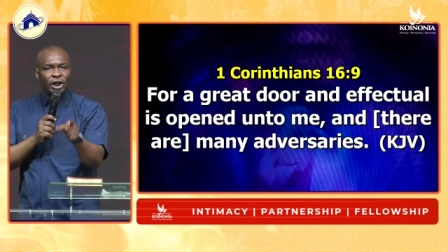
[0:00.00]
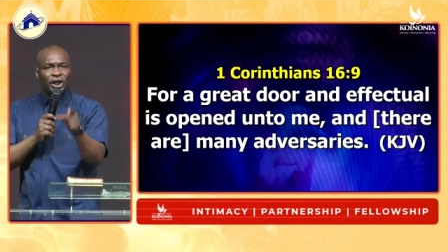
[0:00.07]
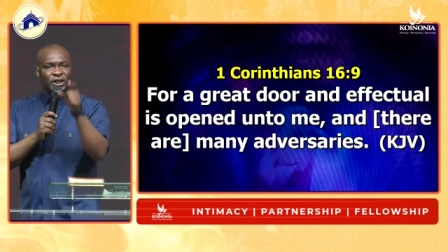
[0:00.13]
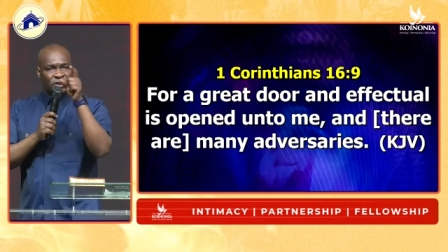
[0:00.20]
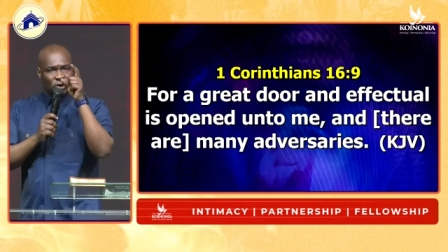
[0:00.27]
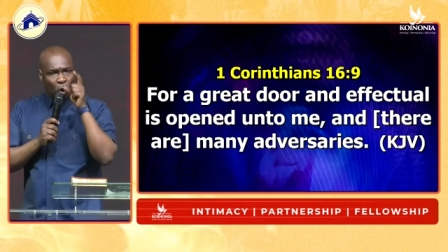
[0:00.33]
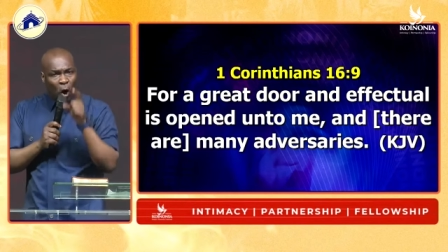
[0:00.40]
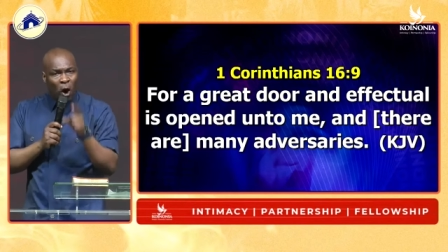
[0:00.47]

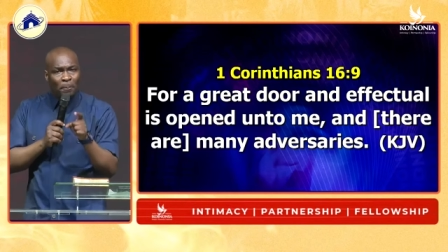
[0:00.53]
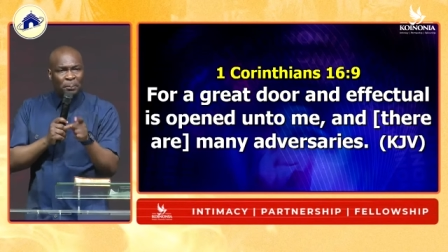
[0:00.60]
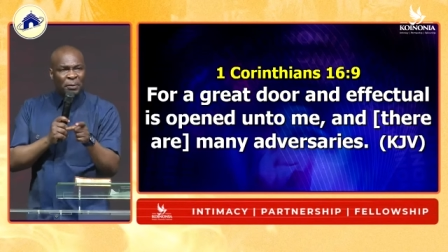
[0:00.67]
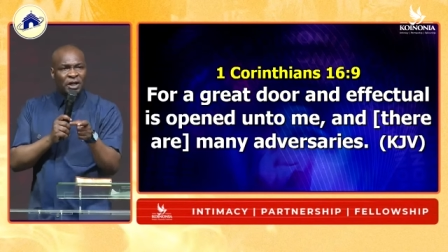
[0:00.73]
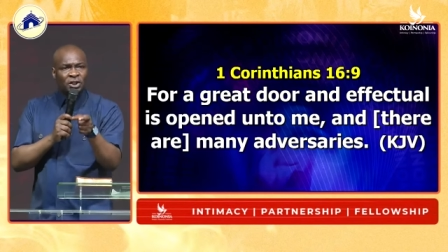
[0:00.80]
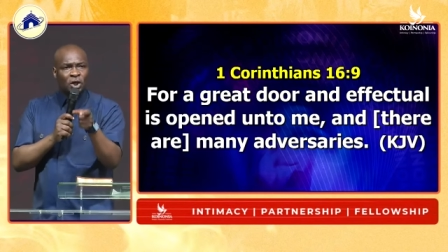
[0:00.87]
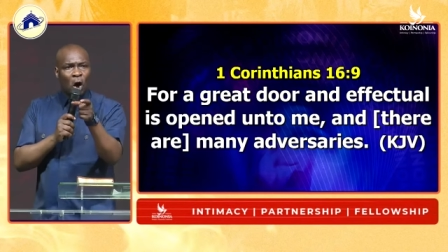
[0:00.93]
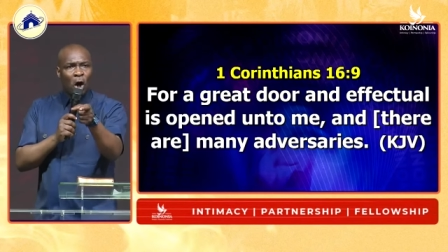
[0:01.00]
is
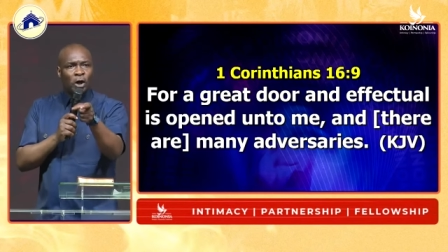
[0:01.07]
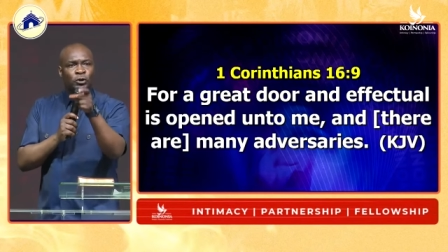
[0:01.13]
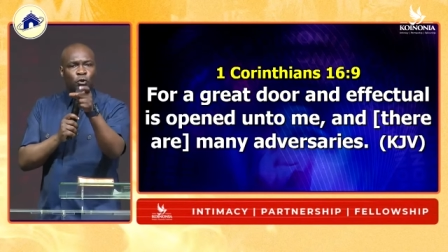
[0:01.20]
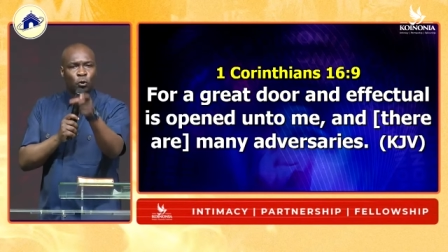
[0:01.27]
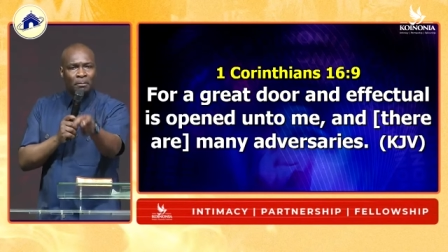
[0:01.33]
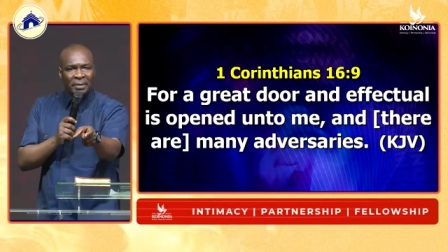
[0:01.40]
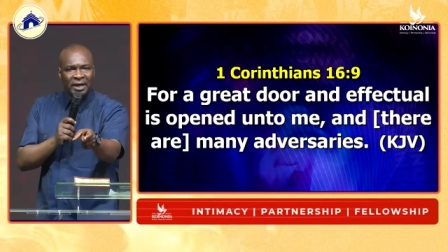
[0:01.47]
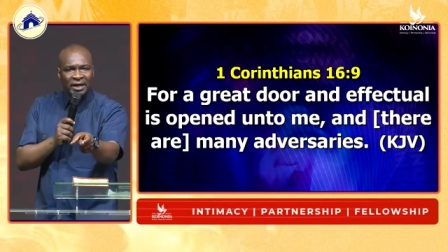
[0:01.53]
opened
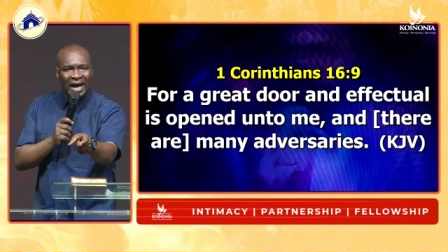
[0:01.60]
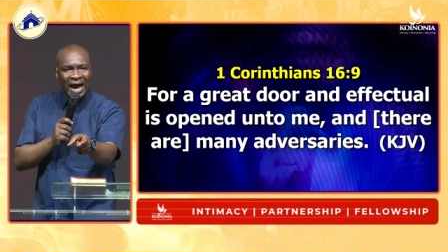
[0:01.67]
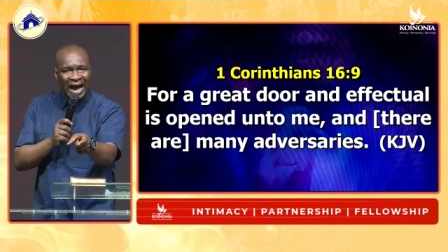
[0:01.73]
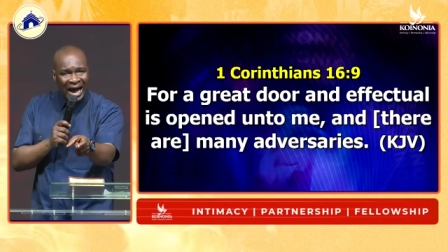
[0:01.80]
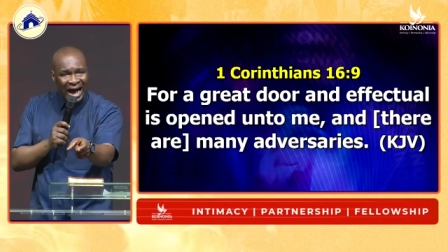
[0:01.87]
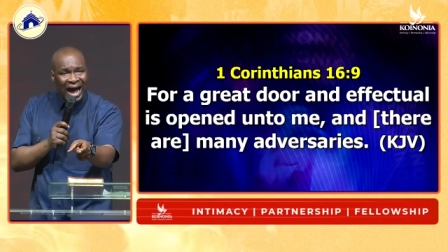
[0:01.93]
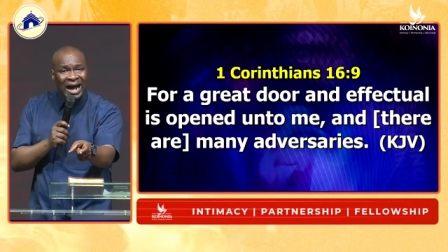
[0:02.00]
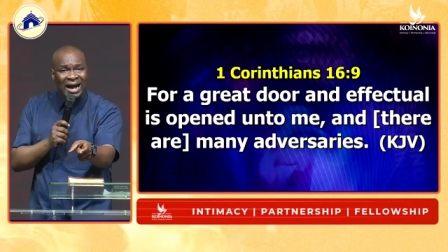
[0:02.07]
unto me,
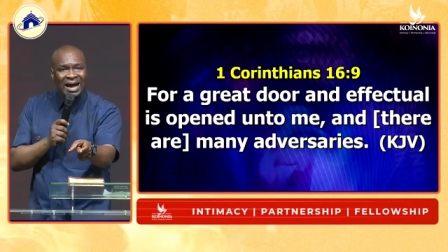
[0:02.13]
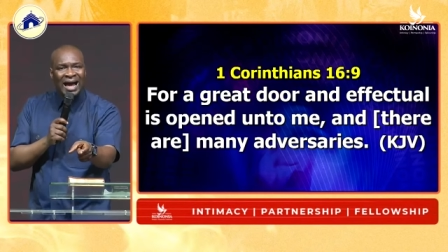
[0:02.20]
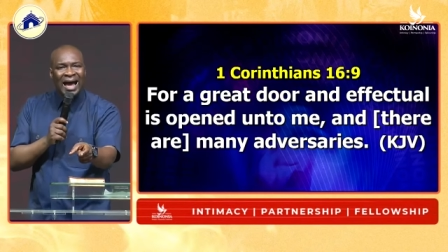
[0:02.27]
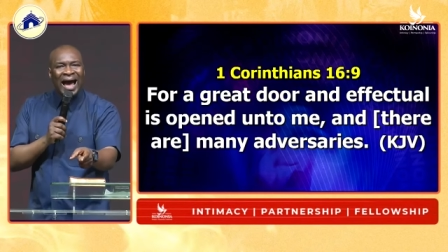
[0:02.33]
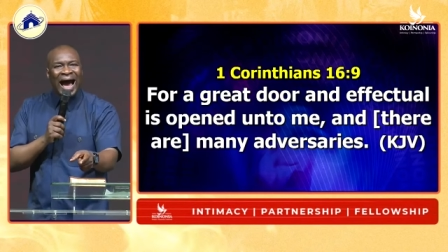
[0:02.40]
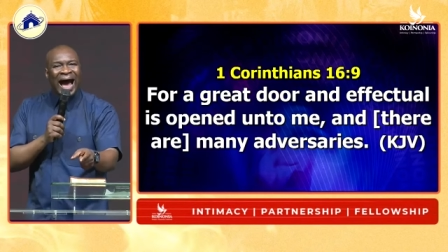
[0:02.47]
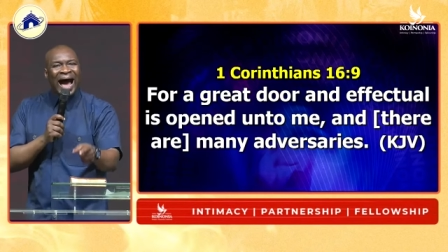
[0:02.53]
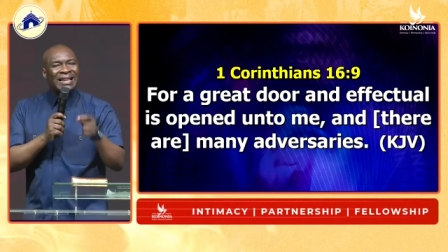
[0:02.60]

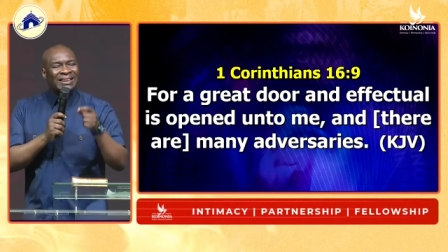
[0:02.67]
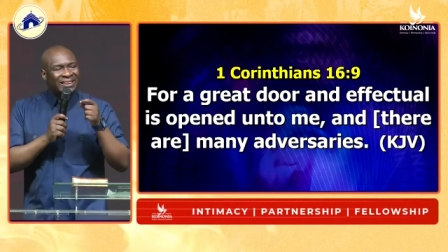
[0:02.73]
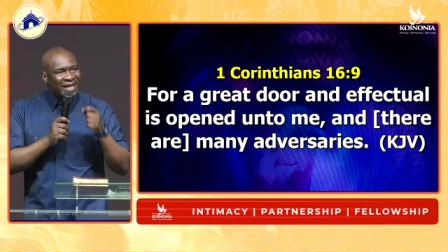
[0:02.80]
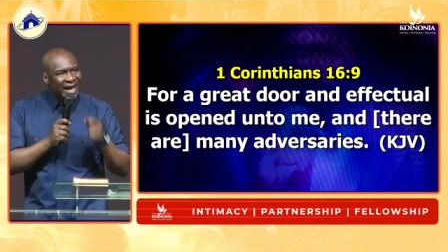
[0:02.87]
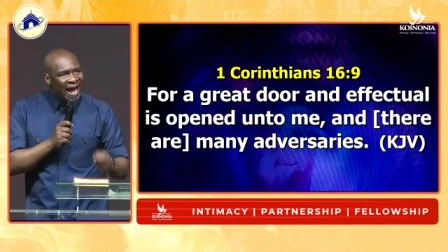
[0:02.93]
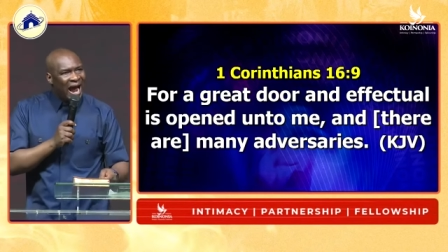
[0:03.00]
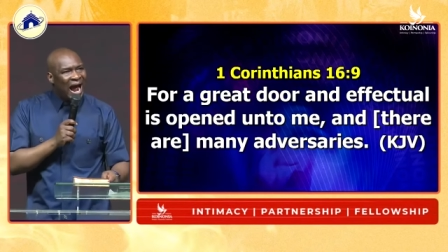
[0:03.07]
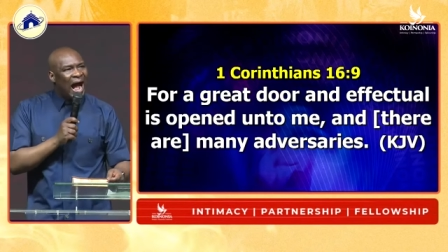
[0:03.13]
uh-huh, and
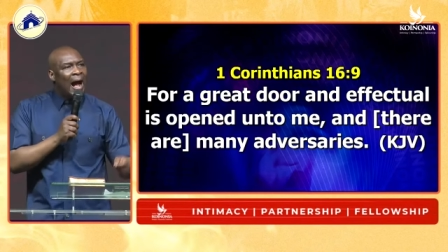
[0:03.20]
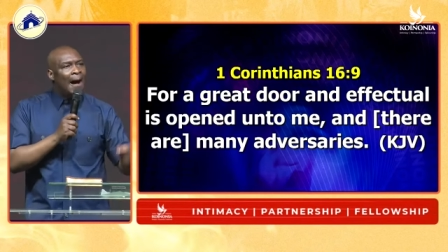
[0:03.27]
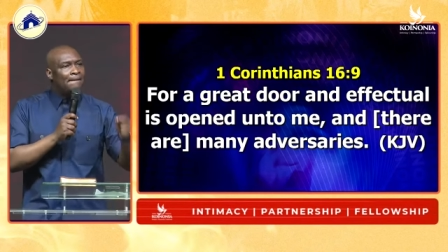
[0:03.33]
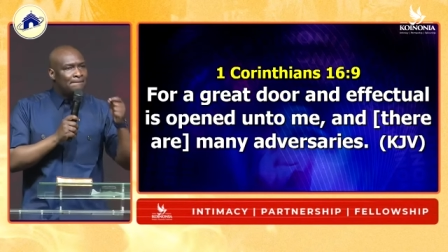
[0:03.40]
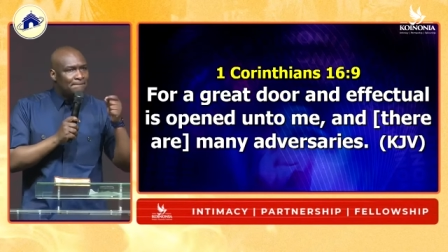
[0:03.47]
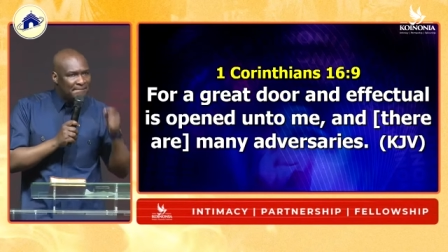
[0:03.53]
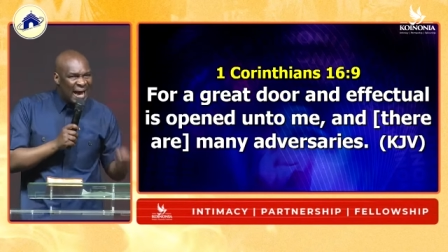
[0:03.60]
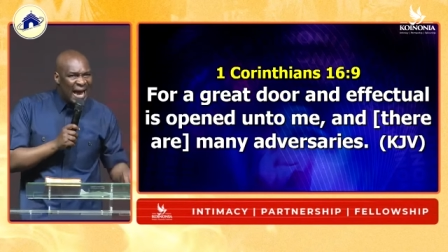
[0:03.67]
there are
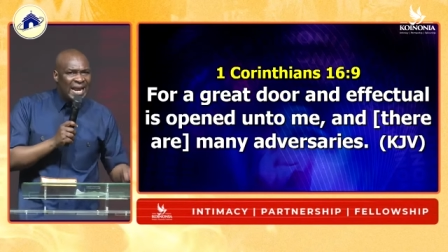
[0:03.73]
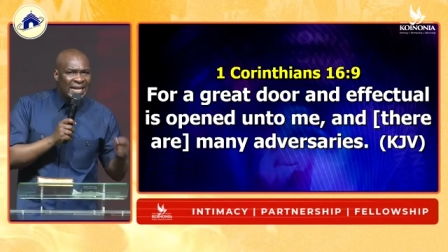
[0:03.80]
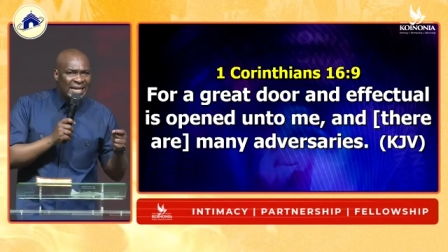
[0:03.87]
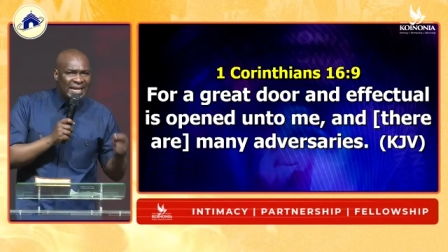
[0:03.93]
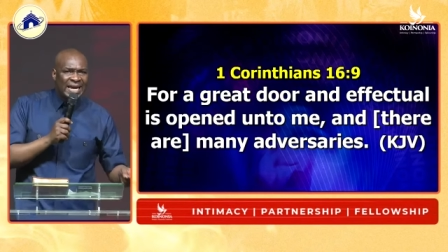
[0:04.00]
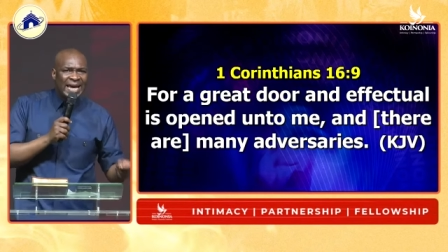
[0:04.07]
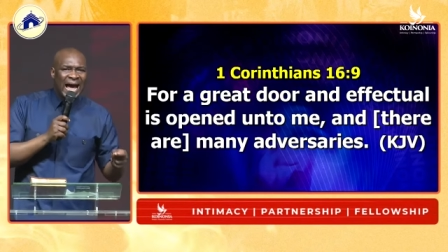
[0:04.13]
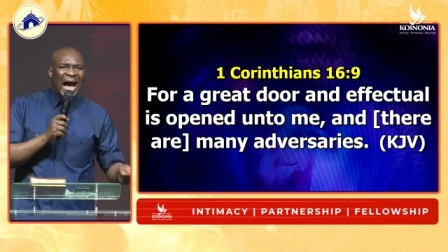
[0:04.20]

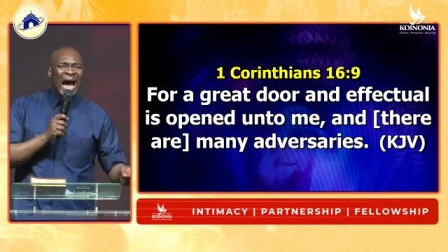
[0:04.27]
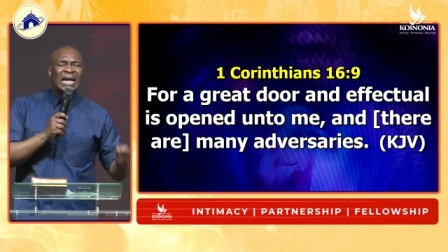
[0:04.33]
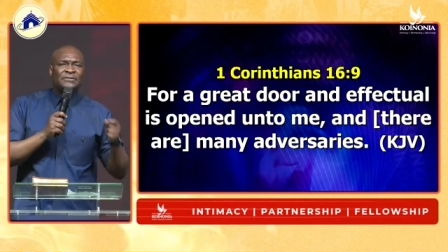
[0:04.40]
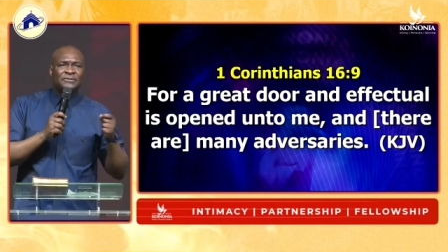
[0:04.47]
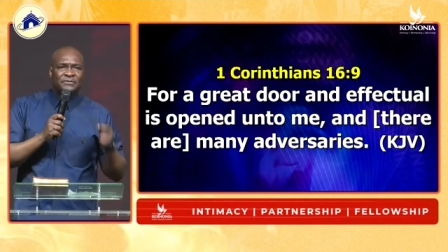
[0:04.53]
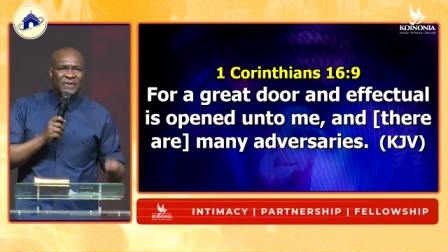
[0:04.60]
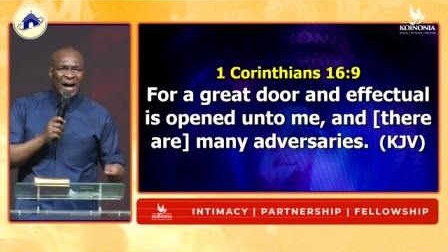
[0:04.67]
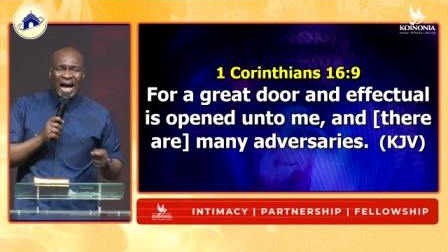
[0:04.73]
many
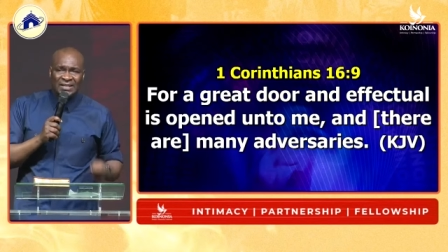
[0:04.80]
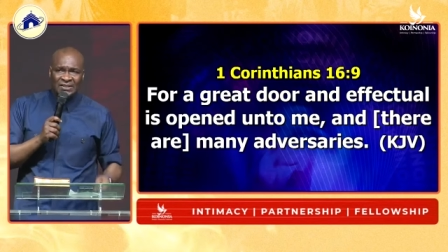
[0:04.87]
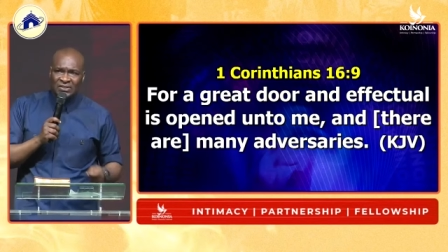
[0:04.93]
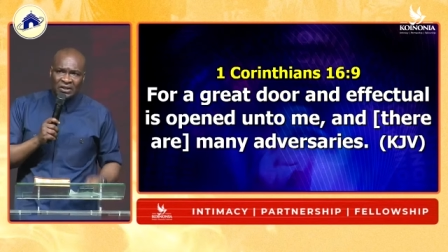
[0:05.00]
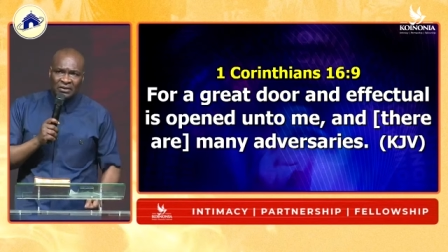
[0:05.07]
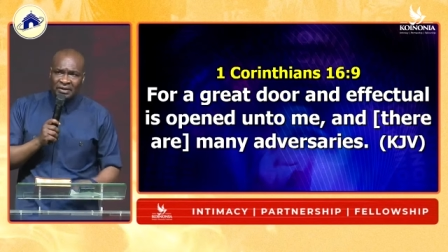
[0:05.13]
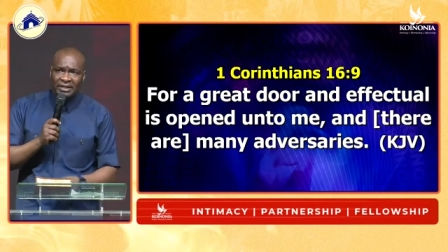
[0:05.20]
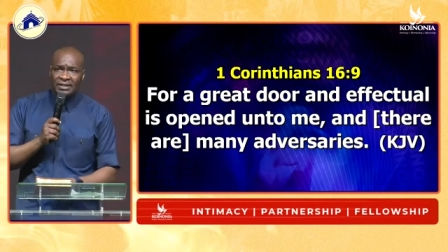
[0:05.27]

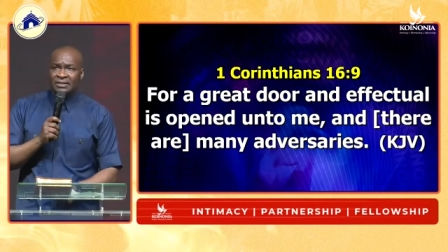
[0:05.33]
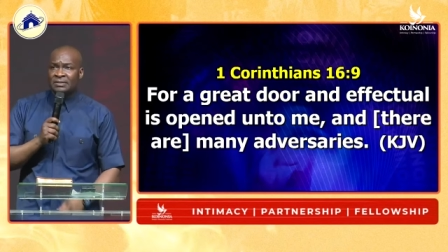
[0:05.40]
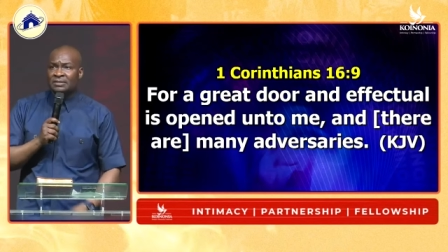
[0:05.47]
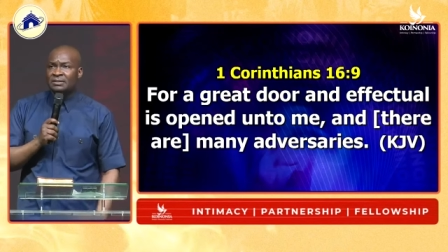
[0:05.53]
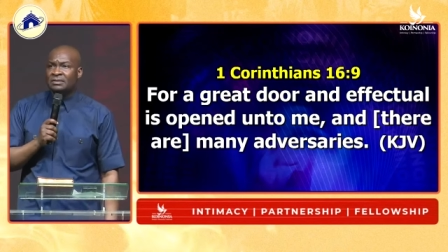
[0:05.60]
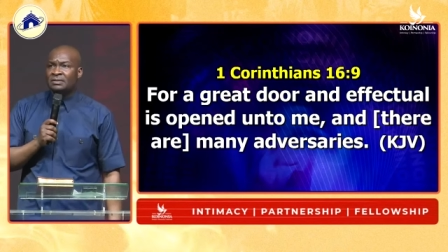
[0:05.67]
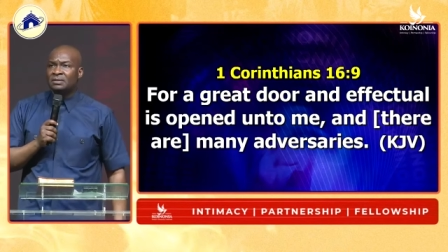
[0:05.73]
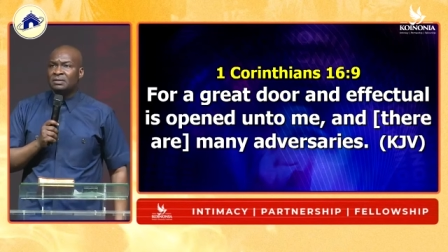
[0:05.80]

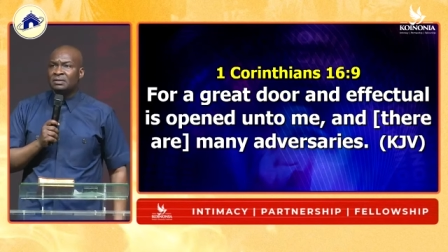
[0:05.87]
adversaries.